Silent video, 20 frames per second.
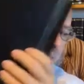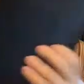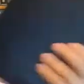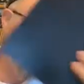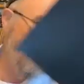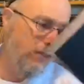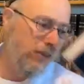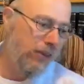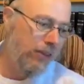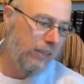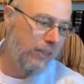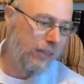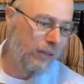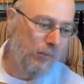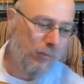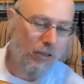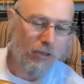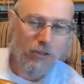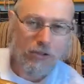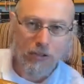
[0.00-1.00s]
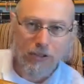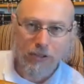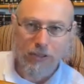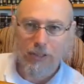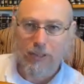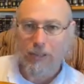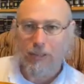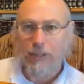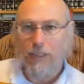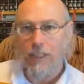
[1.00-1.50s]
these are the images
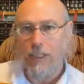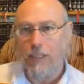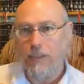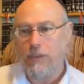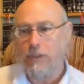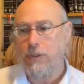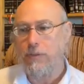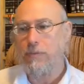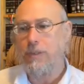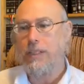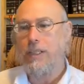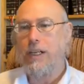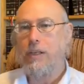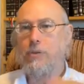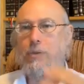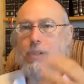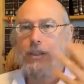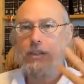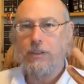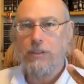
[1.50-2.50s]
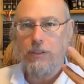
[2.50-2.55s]
that the Alter Rebbe now wants